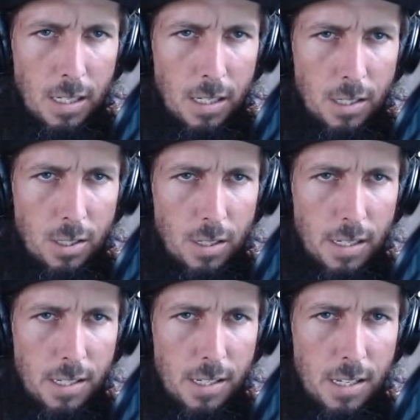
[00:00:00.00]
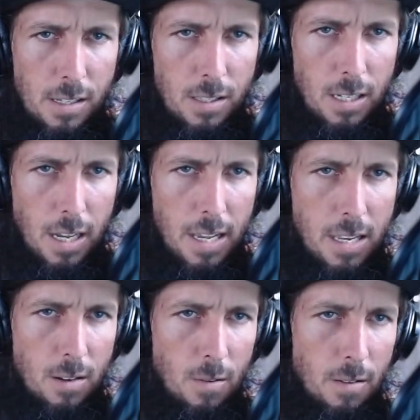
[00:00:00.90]
Should I seal
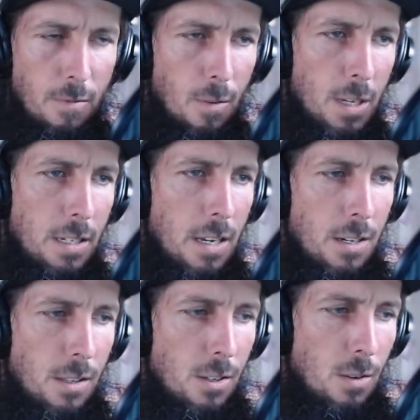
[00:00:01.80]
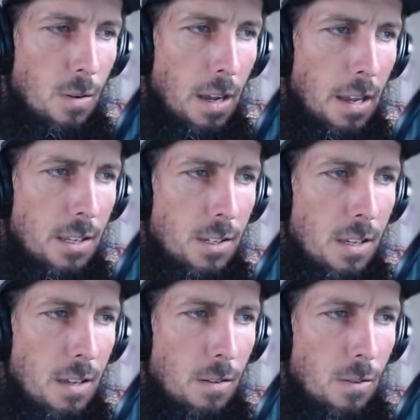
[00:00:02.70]
tight during fermentation? So I
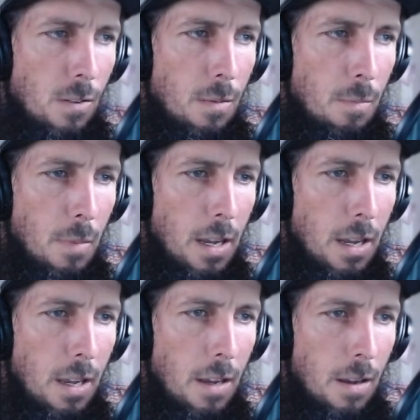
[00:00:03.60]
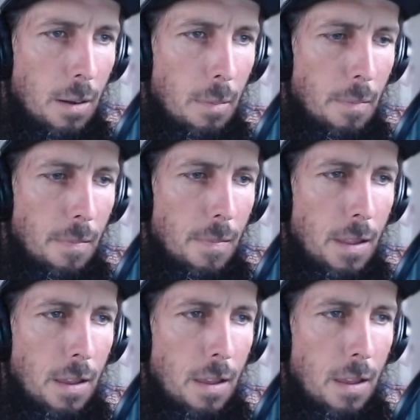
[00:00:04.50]
seal my,
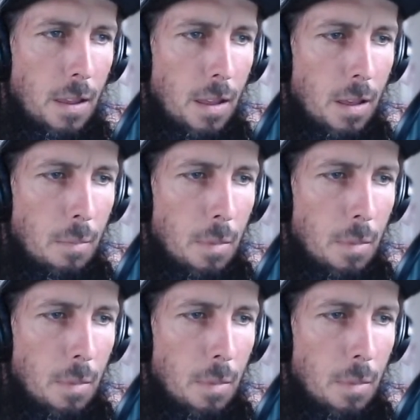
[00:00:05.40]
my